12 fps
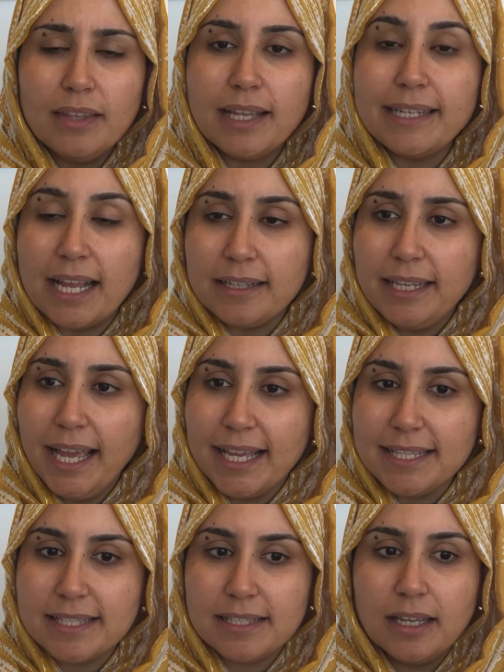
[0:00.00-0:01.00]
that
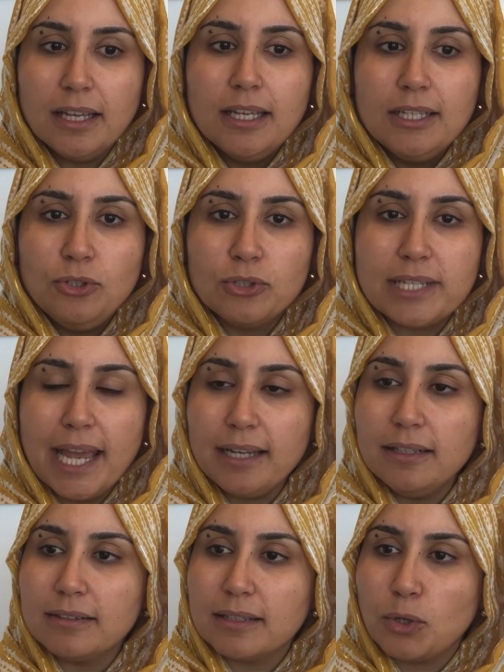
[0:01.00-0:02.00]
unless you
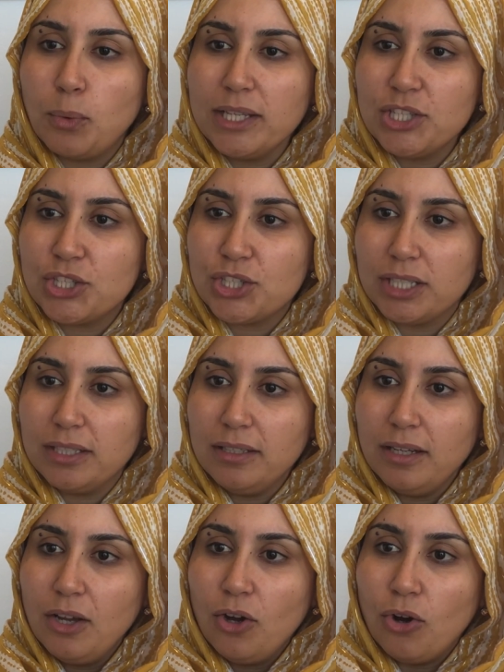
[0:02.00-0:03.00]
tackle the question
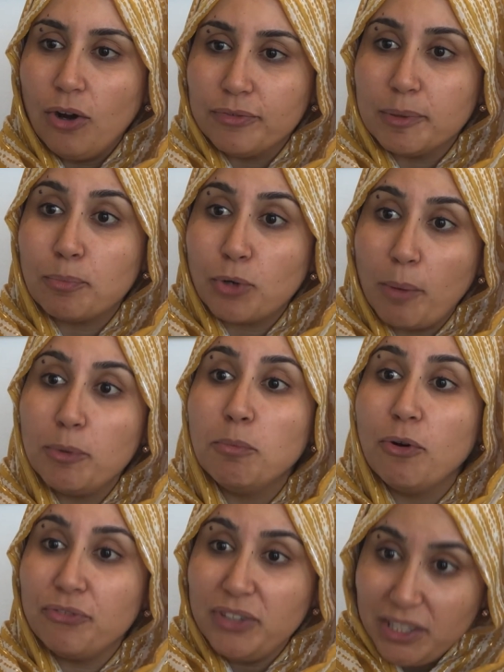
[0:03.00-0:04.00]
of the problem
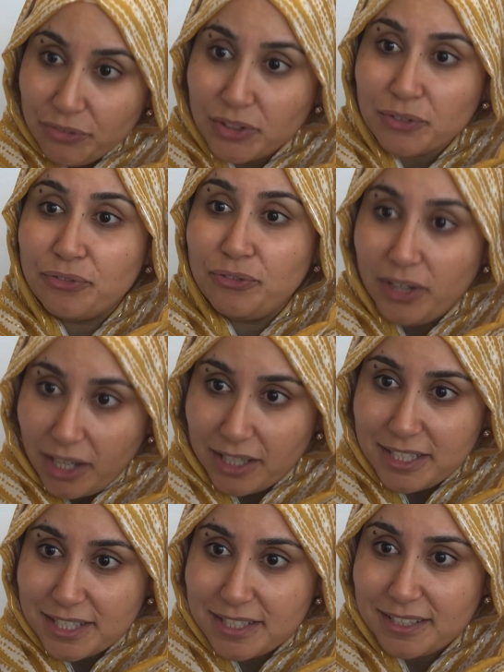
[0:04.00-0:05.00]
of evil
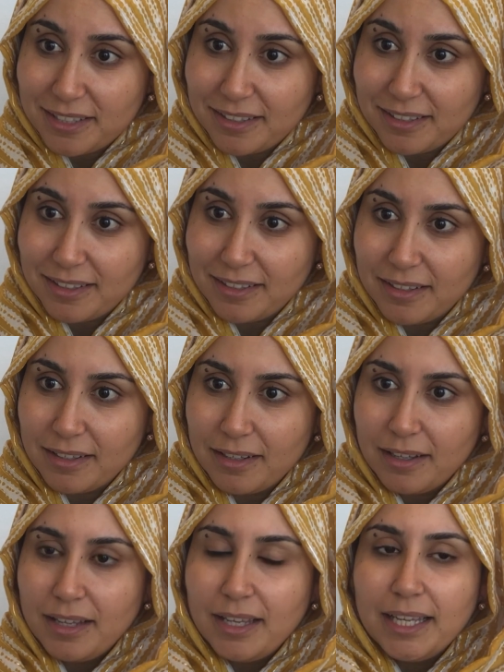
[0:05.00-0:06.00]
first,
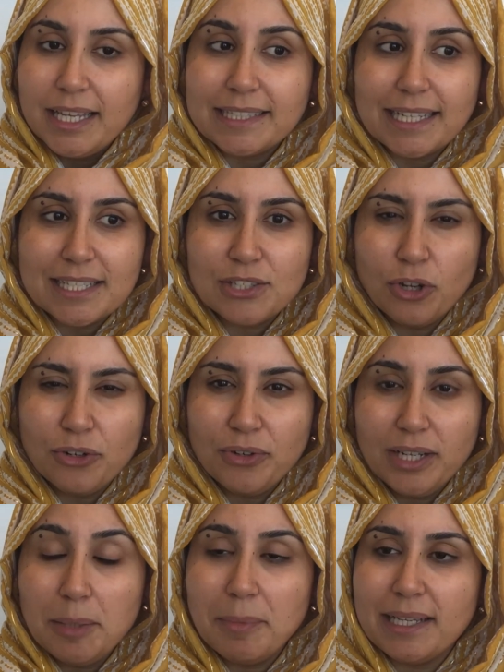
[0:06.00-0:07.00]
it does not
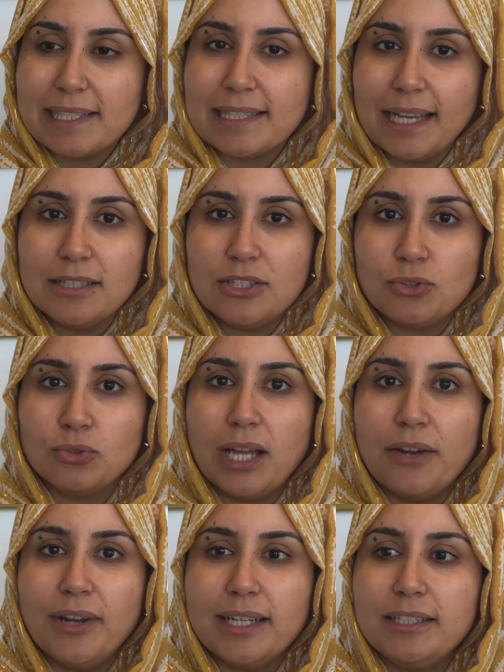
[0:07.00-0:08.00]
really make sense to
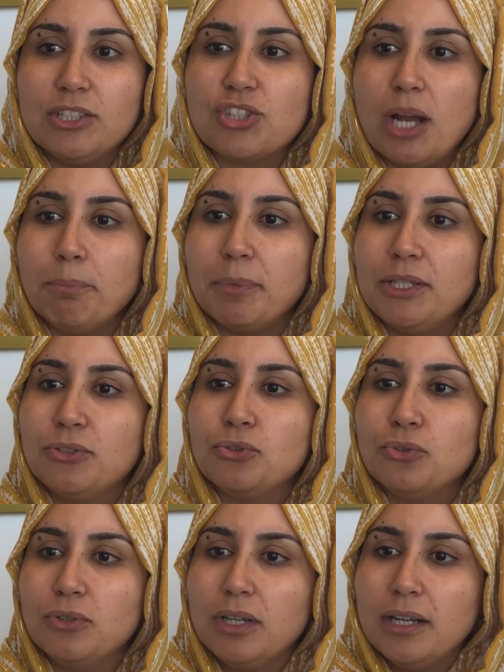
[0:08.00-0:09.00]
directly jump
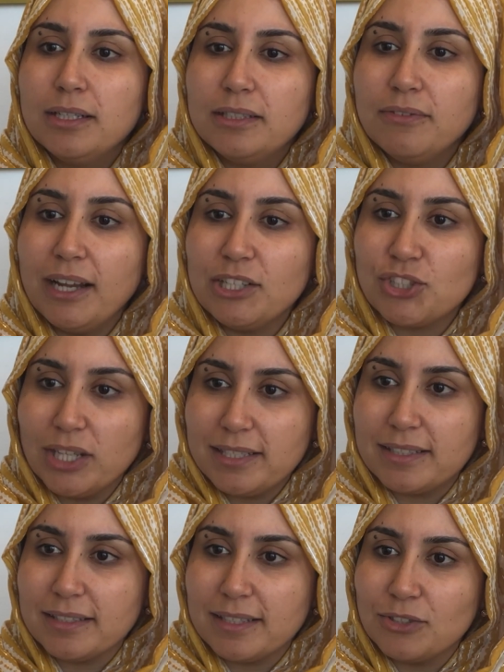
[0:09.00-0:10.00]
into divine
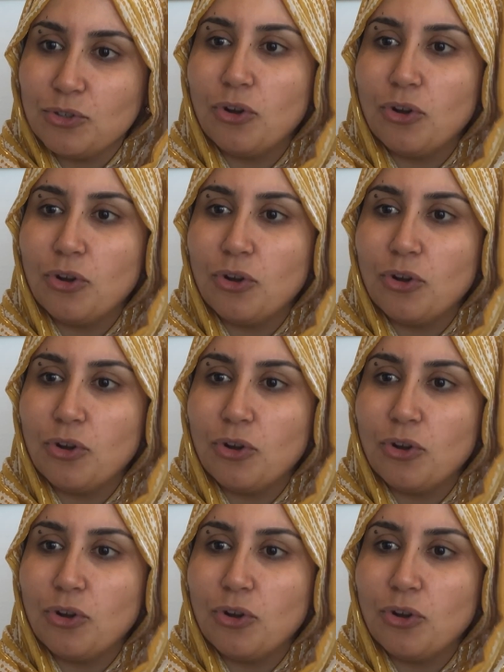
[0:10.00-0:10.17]
justice and